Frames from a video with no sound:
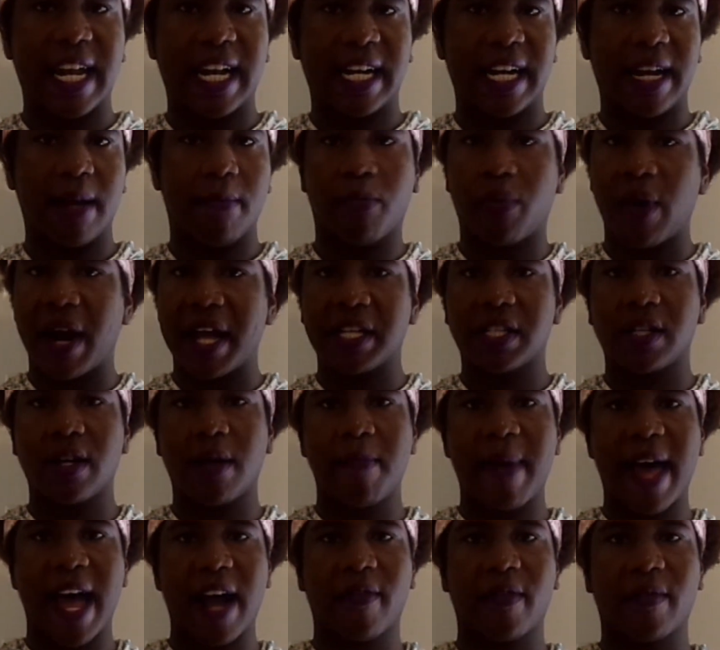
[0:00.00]
And it brings her
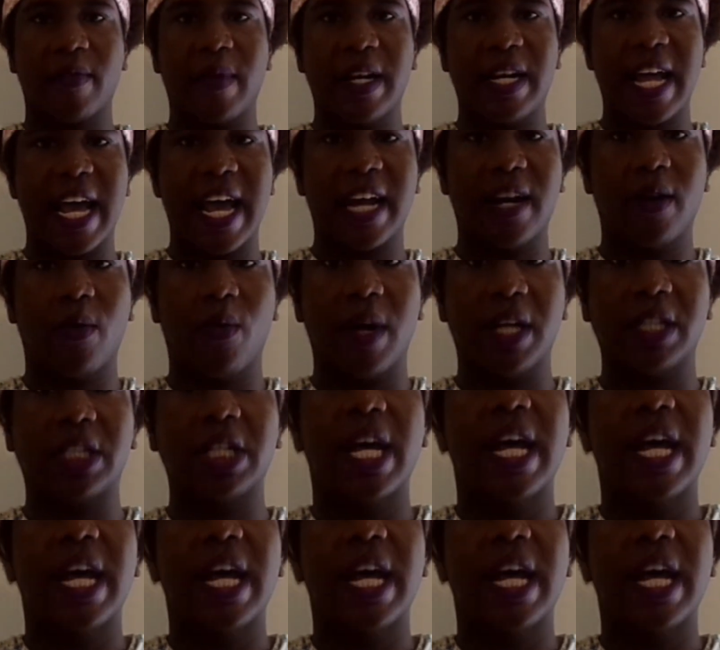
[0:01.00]
back from the dead, in which